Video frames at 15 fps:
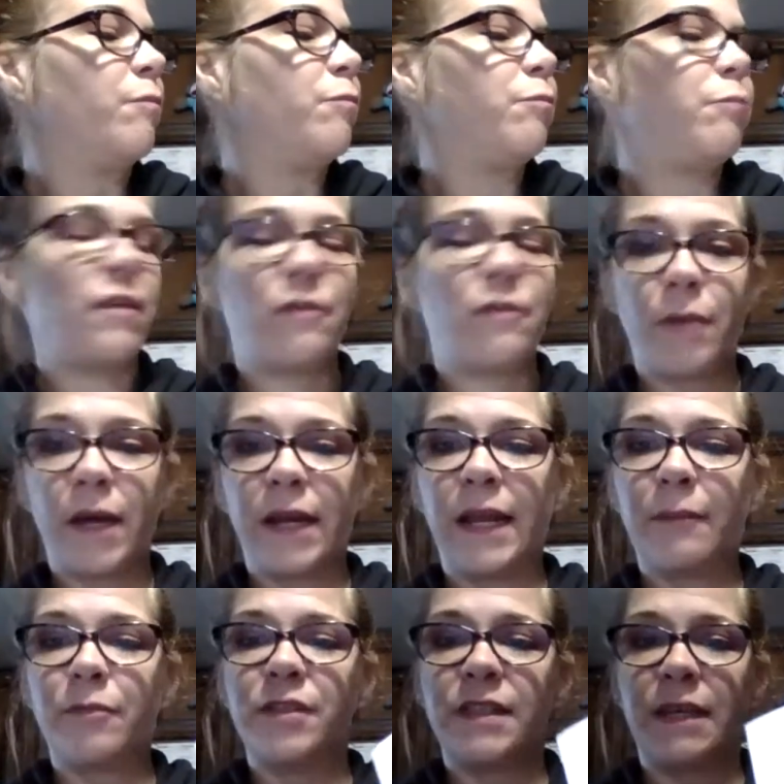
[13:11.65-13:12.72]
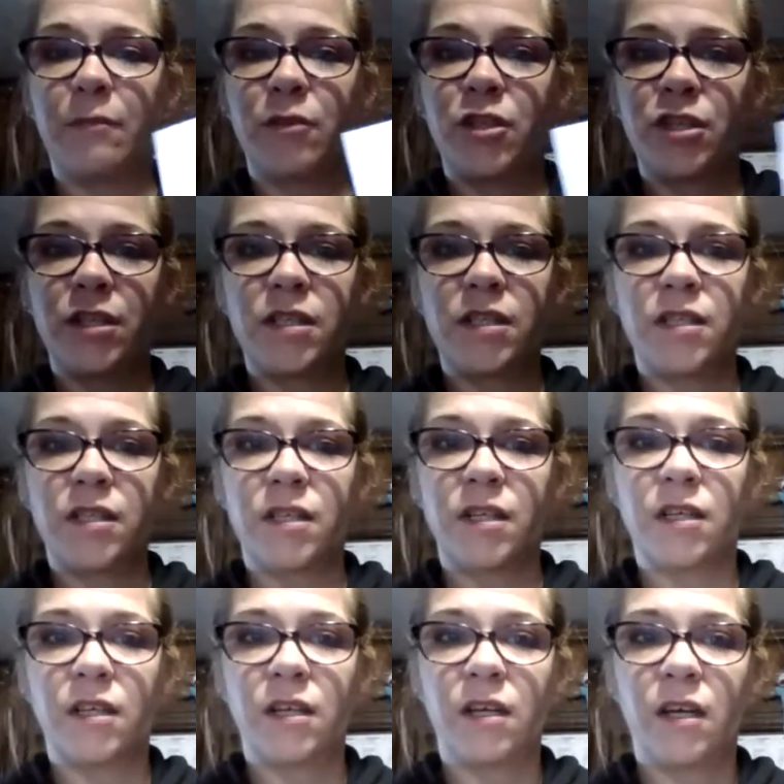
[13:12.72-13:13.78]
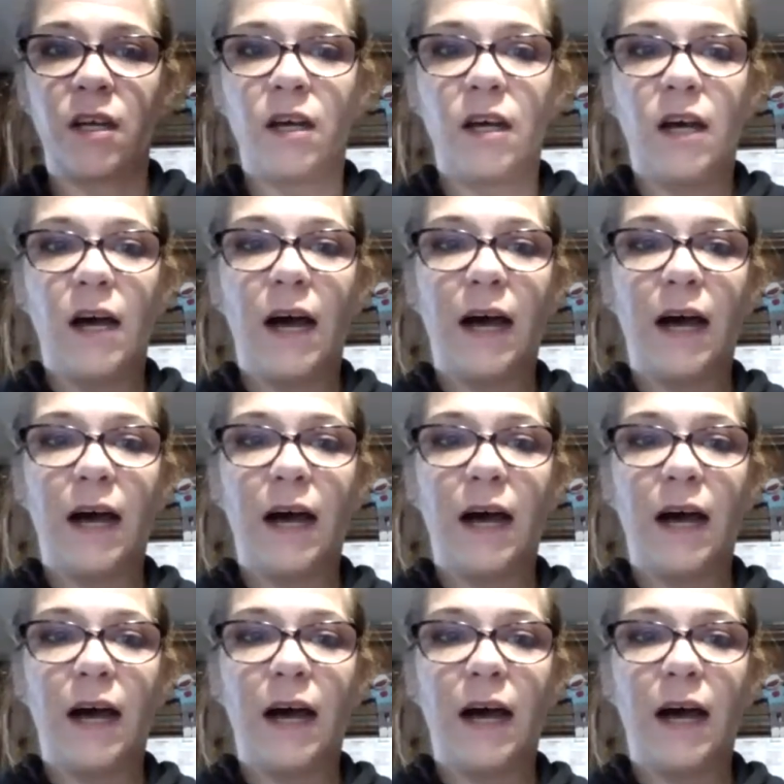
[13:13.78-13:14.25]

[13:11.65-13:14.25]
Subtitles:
beef and pineapple sandwiches.